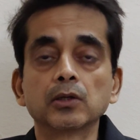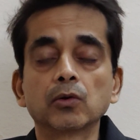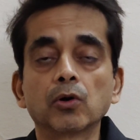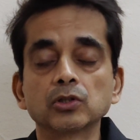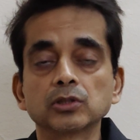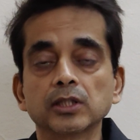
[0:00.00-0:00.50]

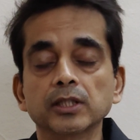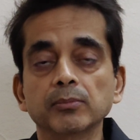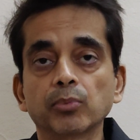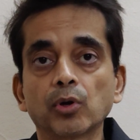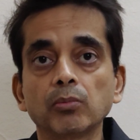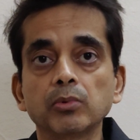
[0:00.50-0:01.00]
caused any
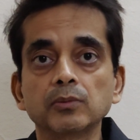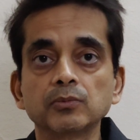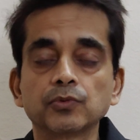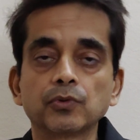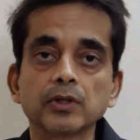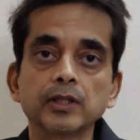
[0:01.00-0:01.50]
problems
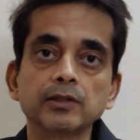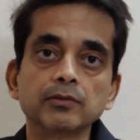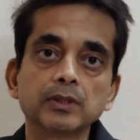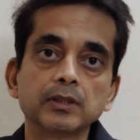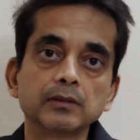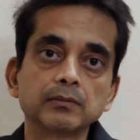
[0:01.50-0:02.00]
for
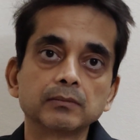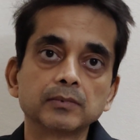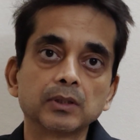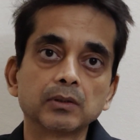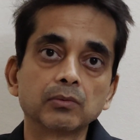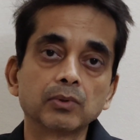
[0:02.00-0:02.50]
anyone.
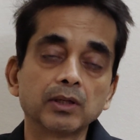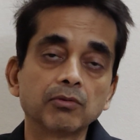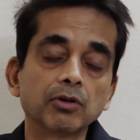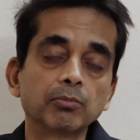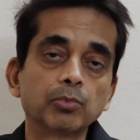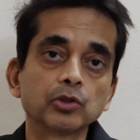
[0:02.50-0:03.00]

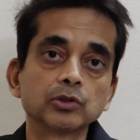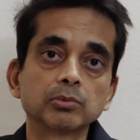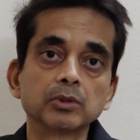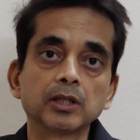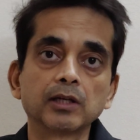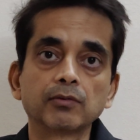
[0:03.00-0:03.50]
Wherever
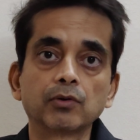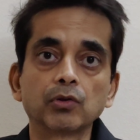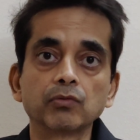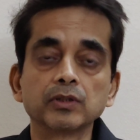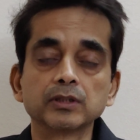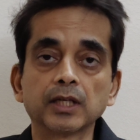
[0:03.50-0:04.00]
possible, I've
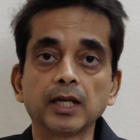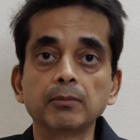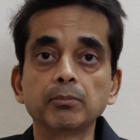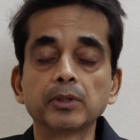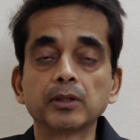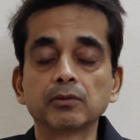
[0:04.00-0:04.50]
always
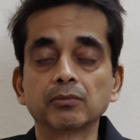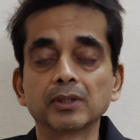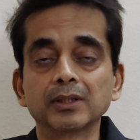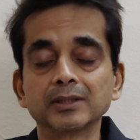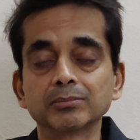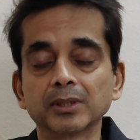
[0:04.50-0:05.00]
helped,
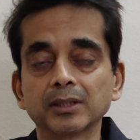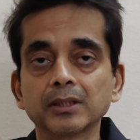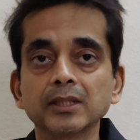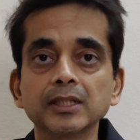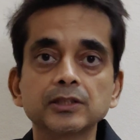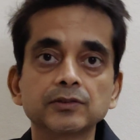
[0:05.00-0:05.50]
whether it's my
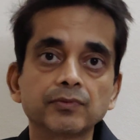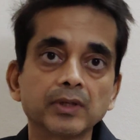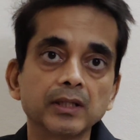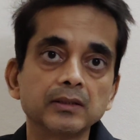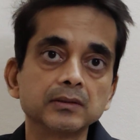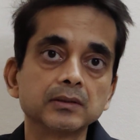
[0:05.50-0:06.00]
colleagues,
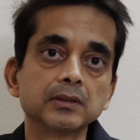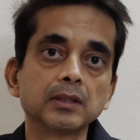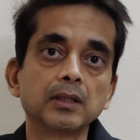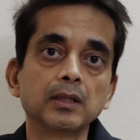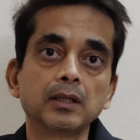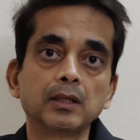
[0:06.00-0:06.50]
friends,
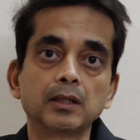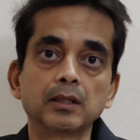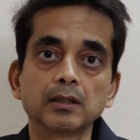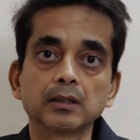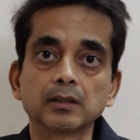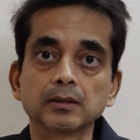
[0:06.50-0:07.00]

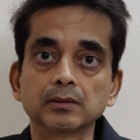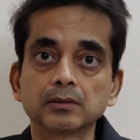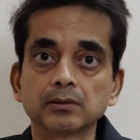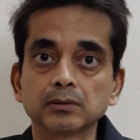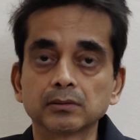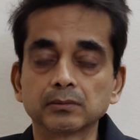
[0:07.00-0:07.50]

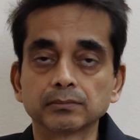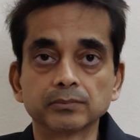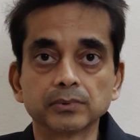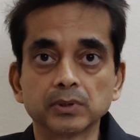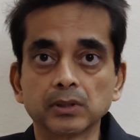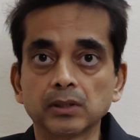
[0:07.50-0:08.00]
or
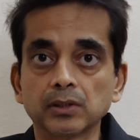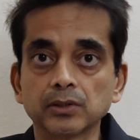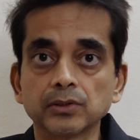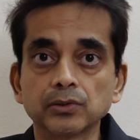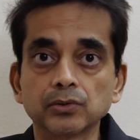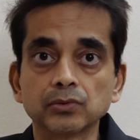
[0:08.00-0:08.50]

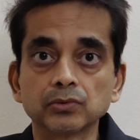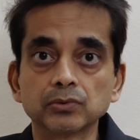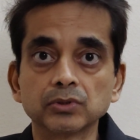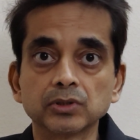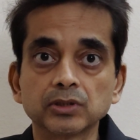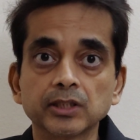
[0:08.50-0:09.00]

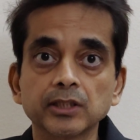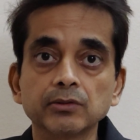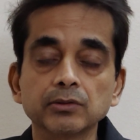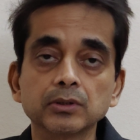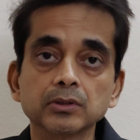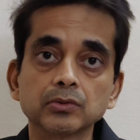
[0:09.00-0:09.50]
just
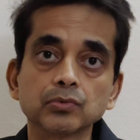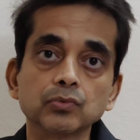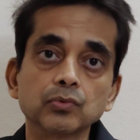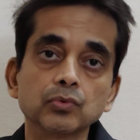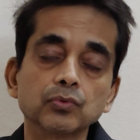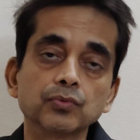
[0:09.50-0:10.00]
individuals
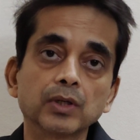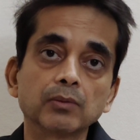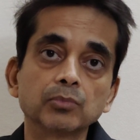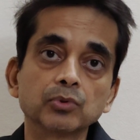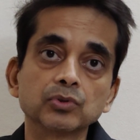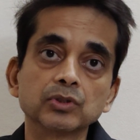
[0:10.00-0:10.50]
who've
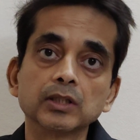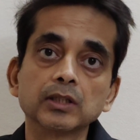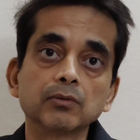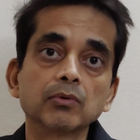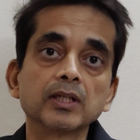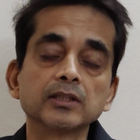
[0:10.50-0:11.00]
come to seek
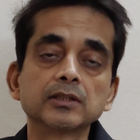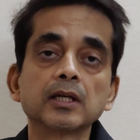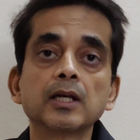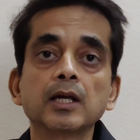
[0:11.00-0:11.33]
advice.